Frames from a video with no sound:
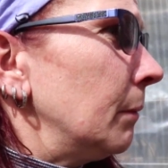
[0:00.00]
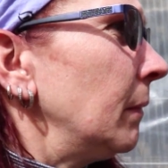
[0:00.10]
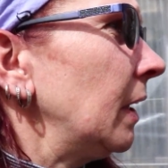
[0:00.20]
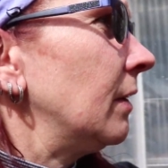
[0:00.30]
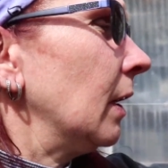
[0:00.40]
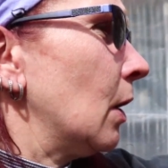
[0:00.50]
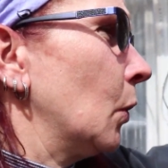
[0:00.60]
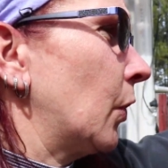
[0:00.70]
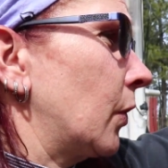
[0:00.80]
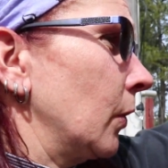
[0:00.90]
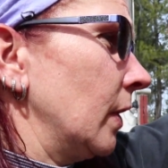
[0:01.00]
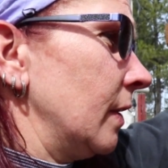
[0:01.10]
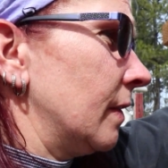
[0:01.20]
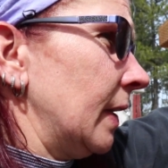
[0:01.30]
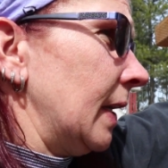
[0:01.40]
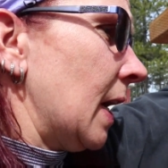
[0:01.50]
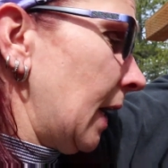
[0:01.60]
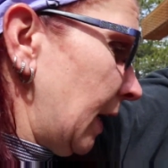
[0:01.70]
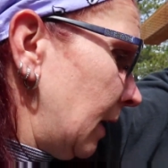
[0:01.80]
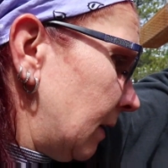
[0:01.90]
mid to low 30s at
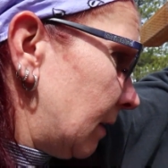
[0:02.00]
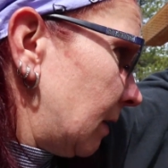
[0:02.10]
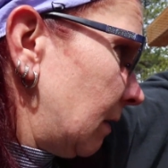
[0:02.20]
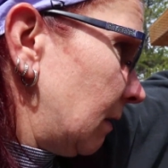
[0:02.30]
night.